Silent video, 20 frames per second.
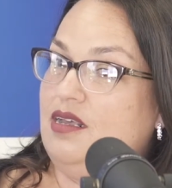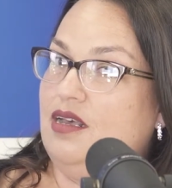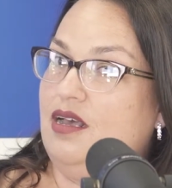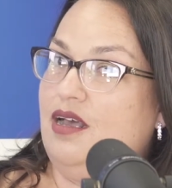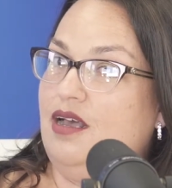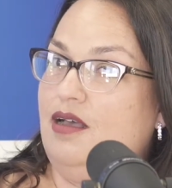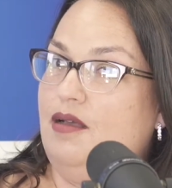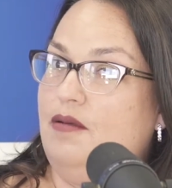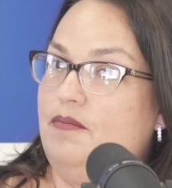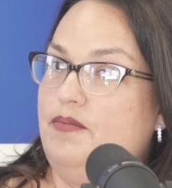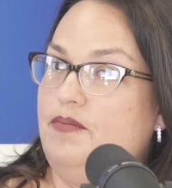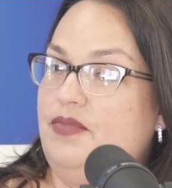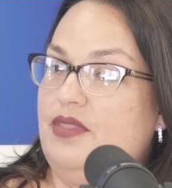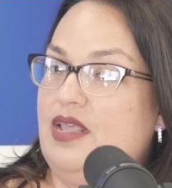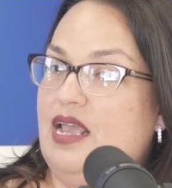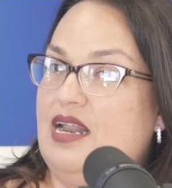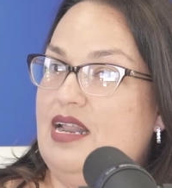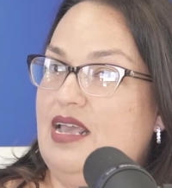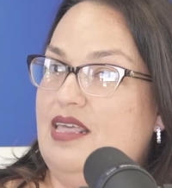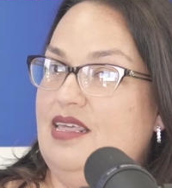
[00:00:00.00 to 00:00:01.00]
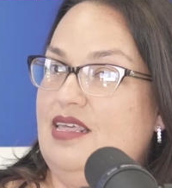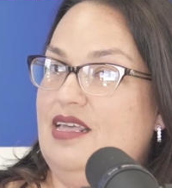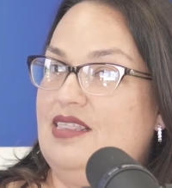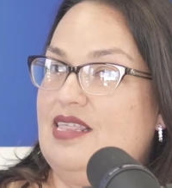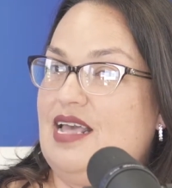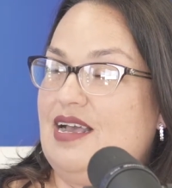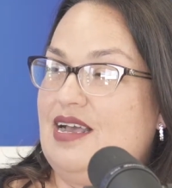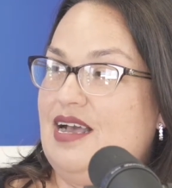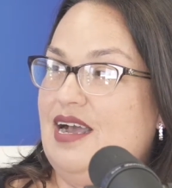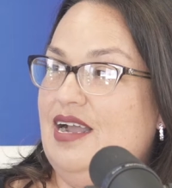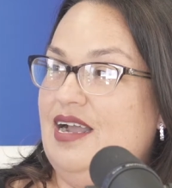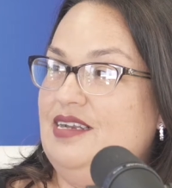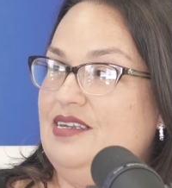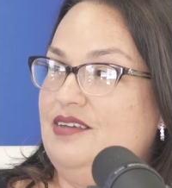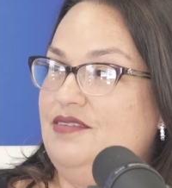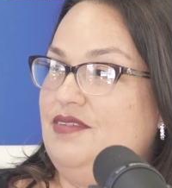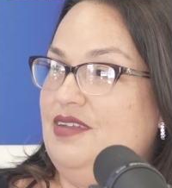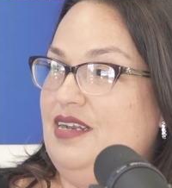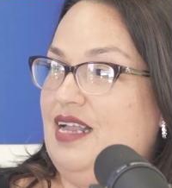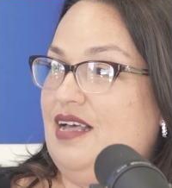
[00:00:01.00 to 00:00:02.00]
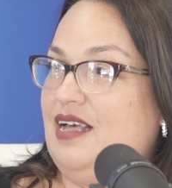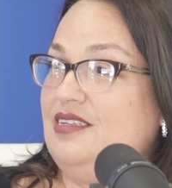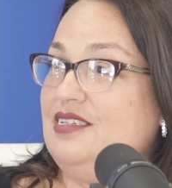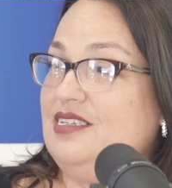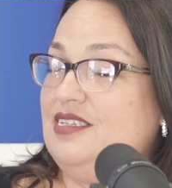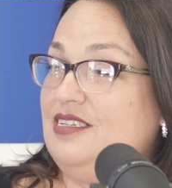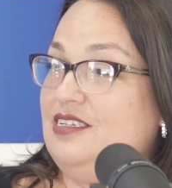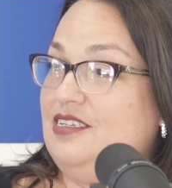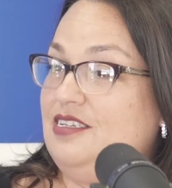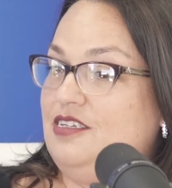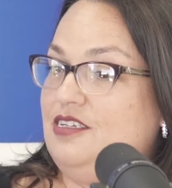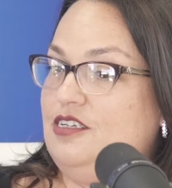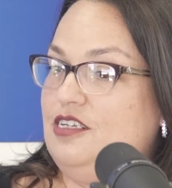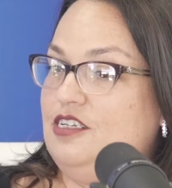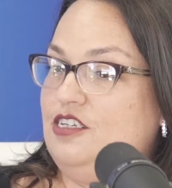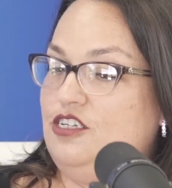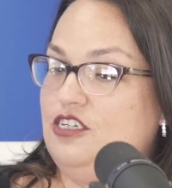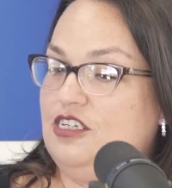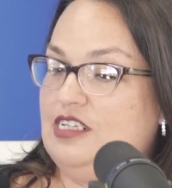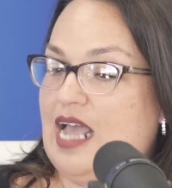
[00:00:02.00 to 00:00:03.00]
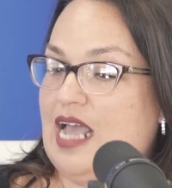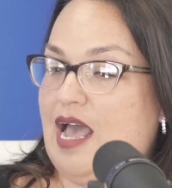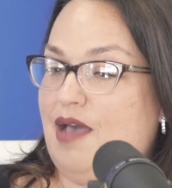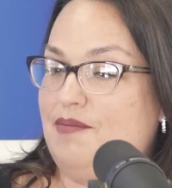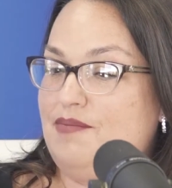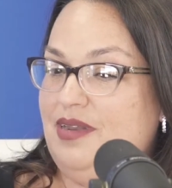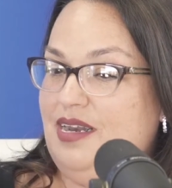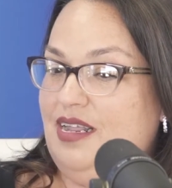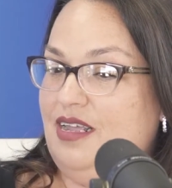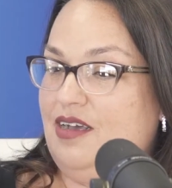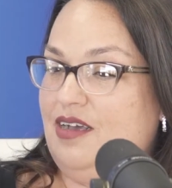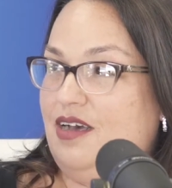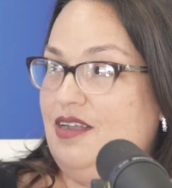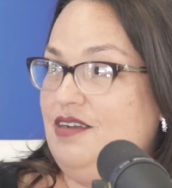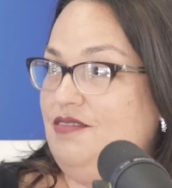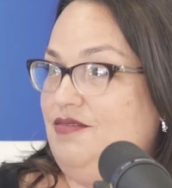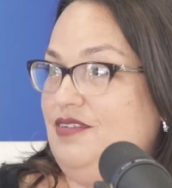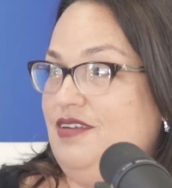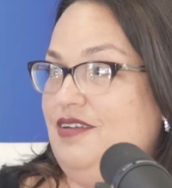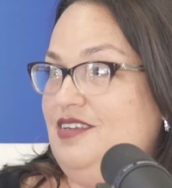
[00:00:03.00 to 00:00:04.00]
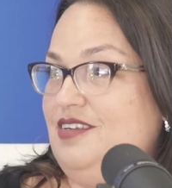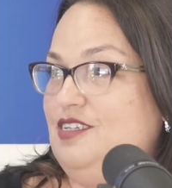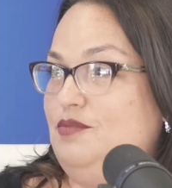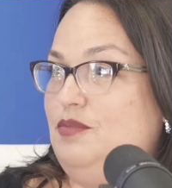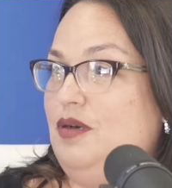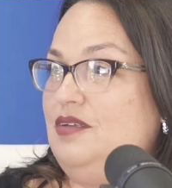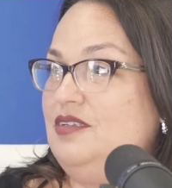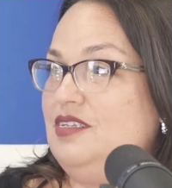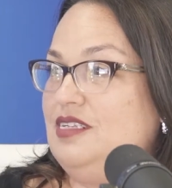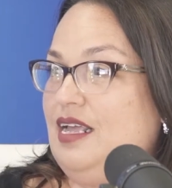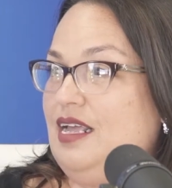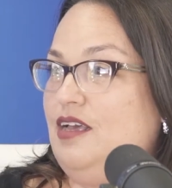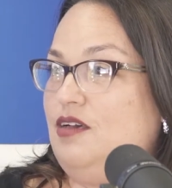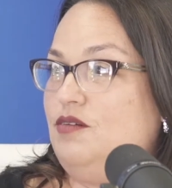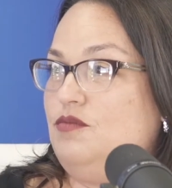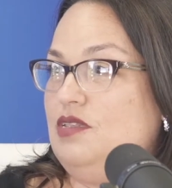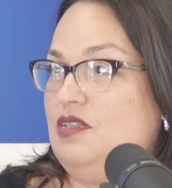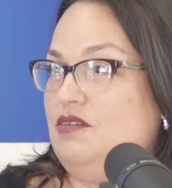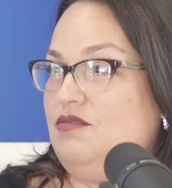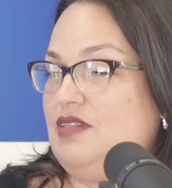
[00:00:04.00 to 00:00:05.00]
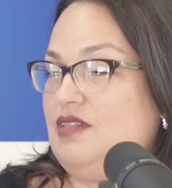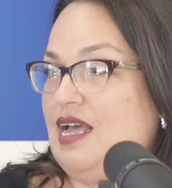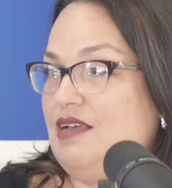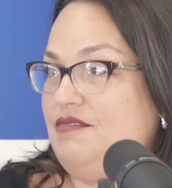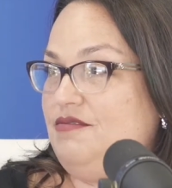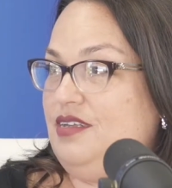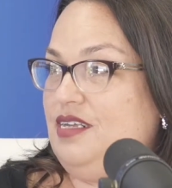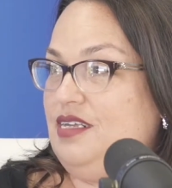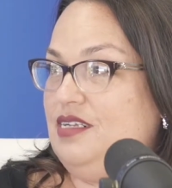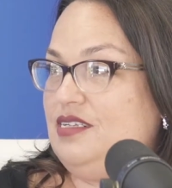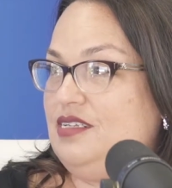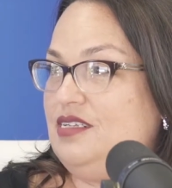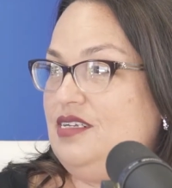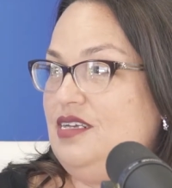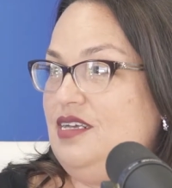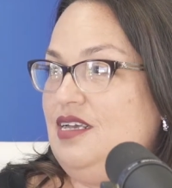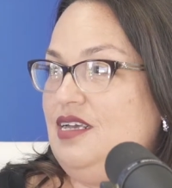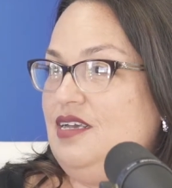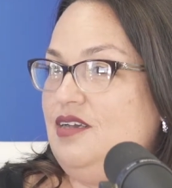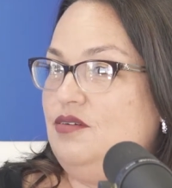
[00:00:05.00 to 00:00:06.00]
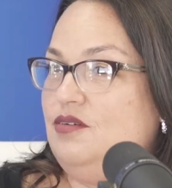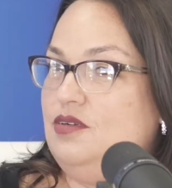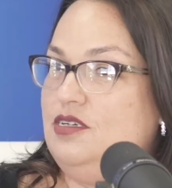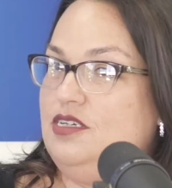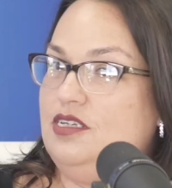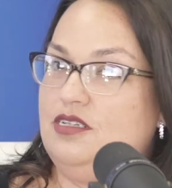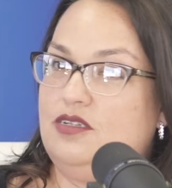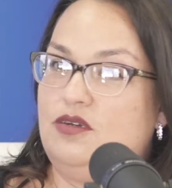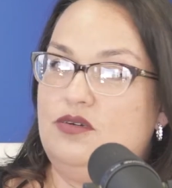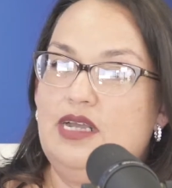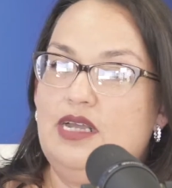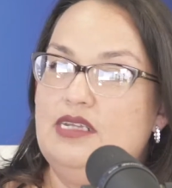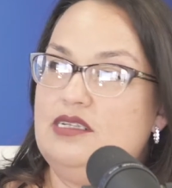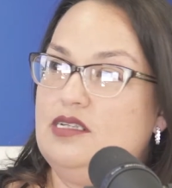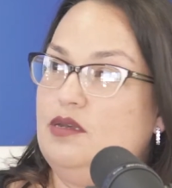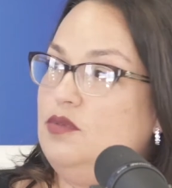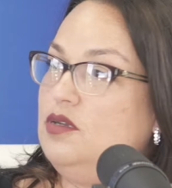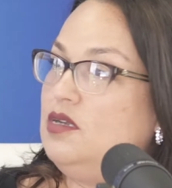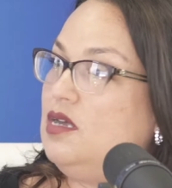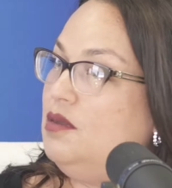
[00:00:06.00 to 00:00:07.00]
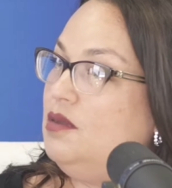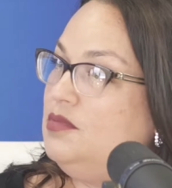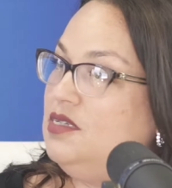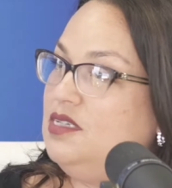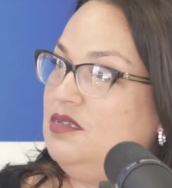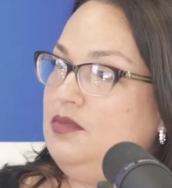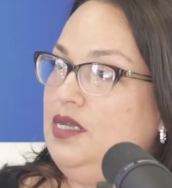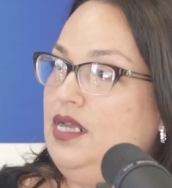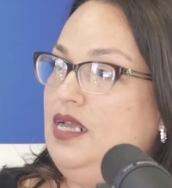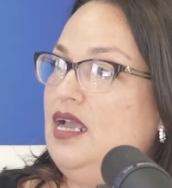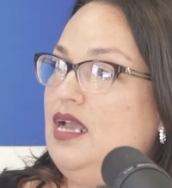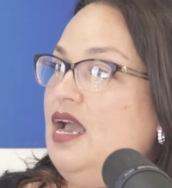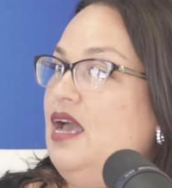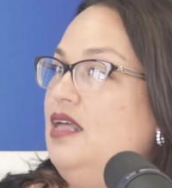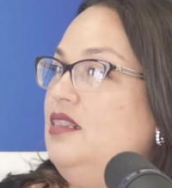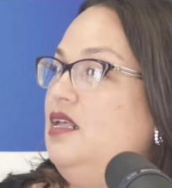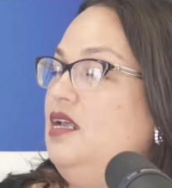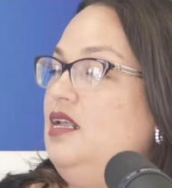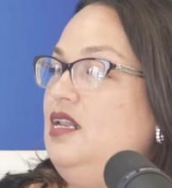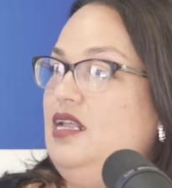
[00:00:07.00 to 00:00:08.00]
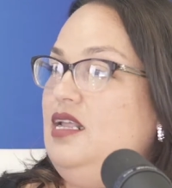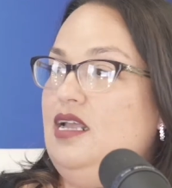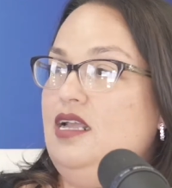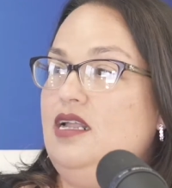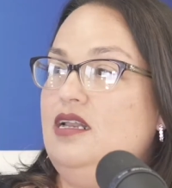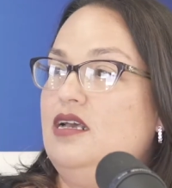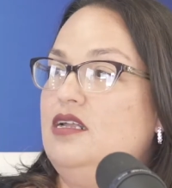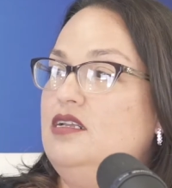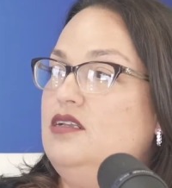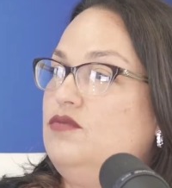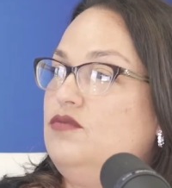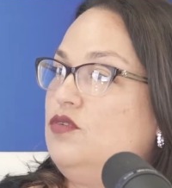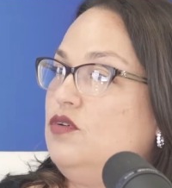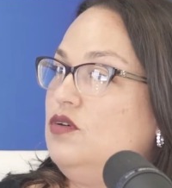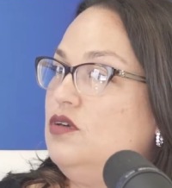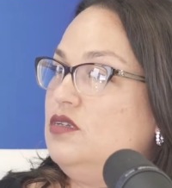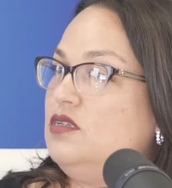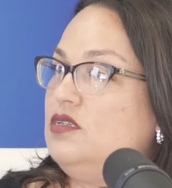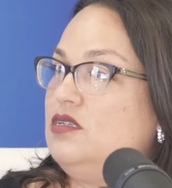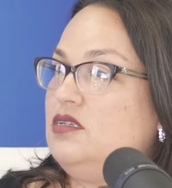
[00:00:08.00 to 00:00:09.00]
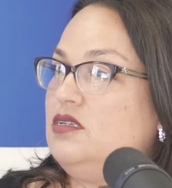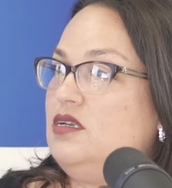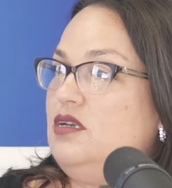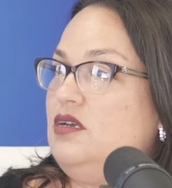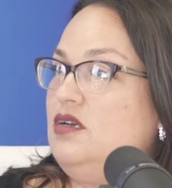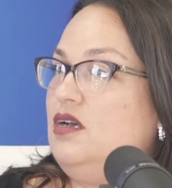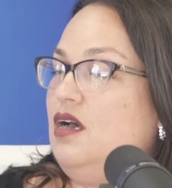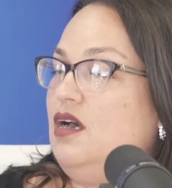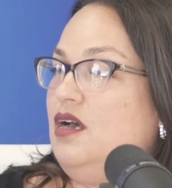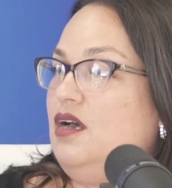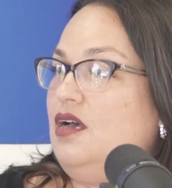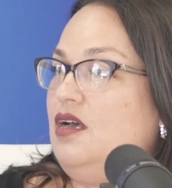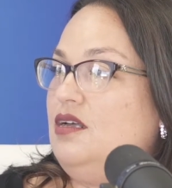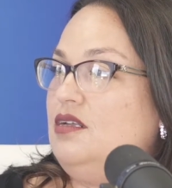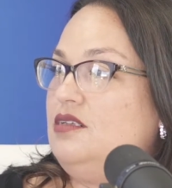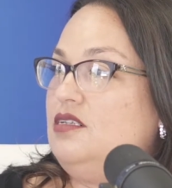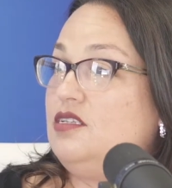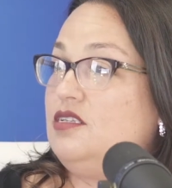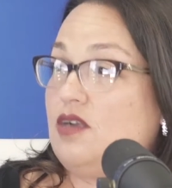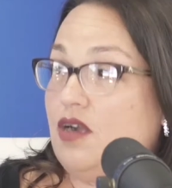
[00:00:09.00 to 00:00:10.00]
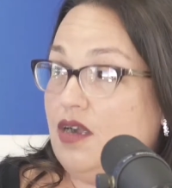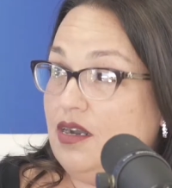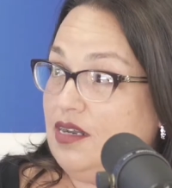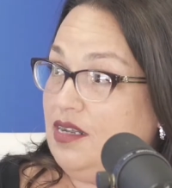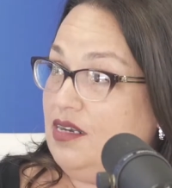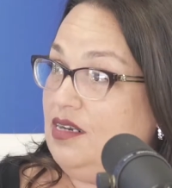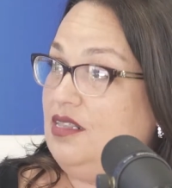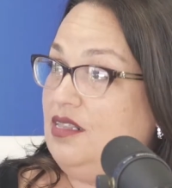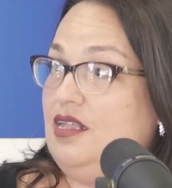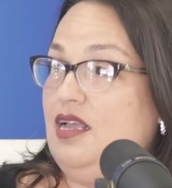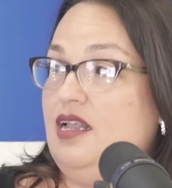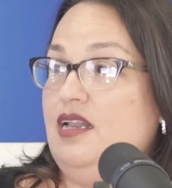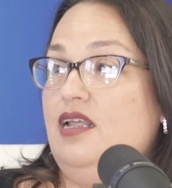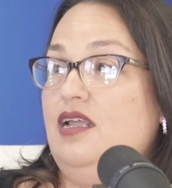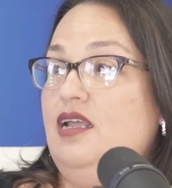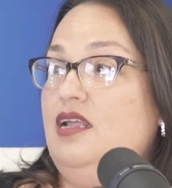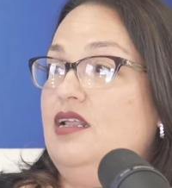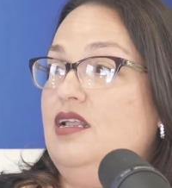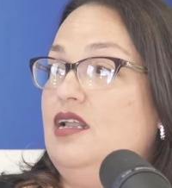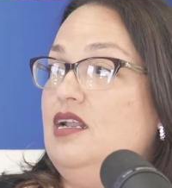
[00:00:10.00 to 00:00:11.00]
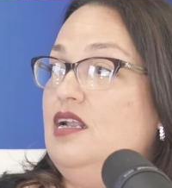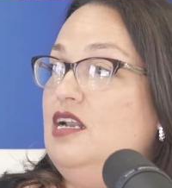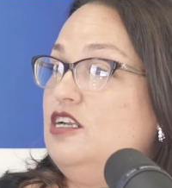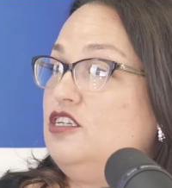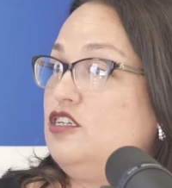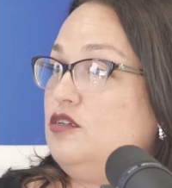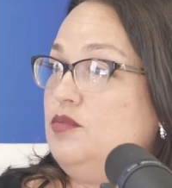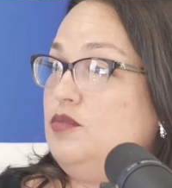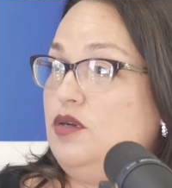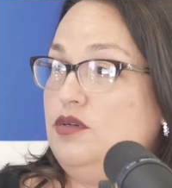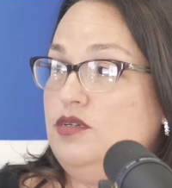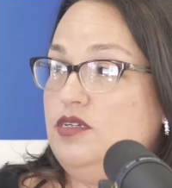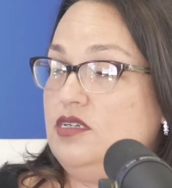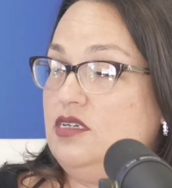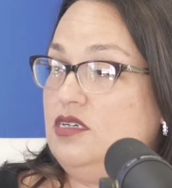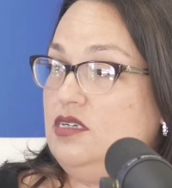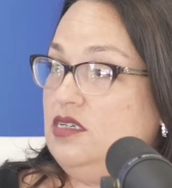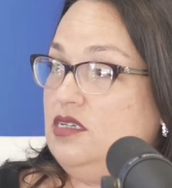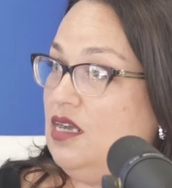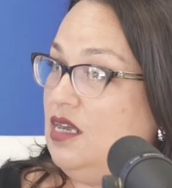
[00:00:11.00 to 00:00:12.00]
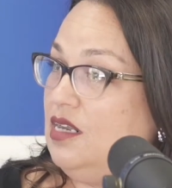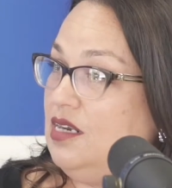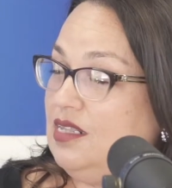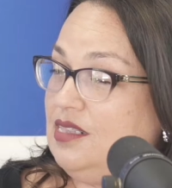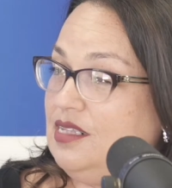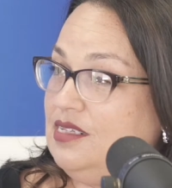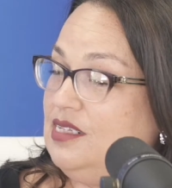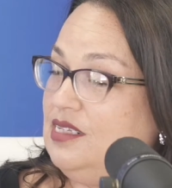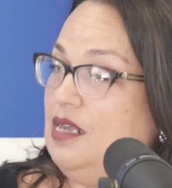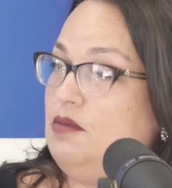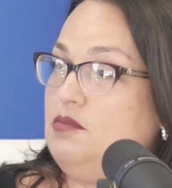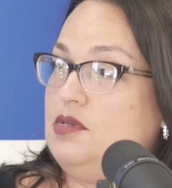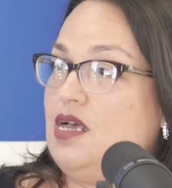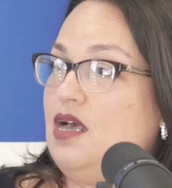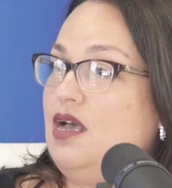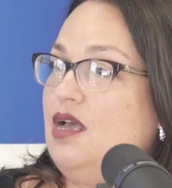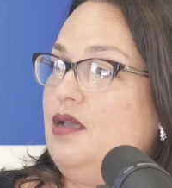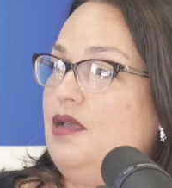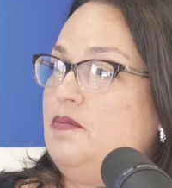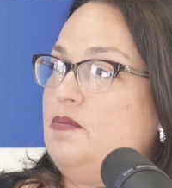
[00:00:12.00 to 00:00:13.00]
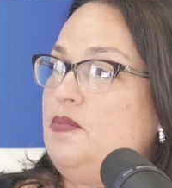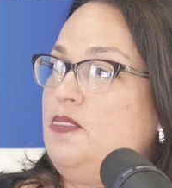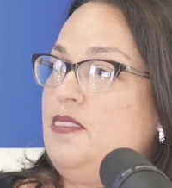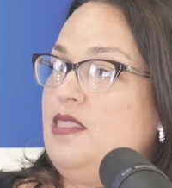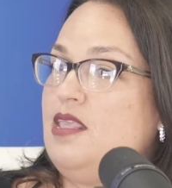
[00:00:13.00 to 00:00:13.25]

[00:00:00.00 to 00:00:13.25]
And I think that kind of analysis is just happening on a very small scale with the flat fees, which is, okay, someone comes to me and they need a divorce started. They need an initial motion done at the same time.